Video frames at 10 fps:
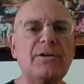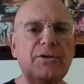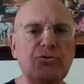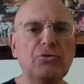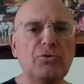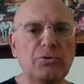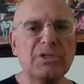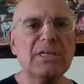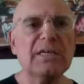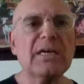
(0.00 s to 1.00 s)
they're
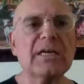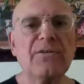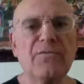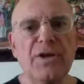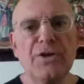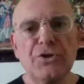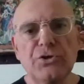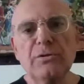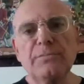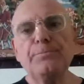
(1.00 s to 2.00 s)
introducing a
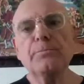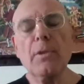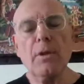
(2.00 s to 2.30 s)
convention,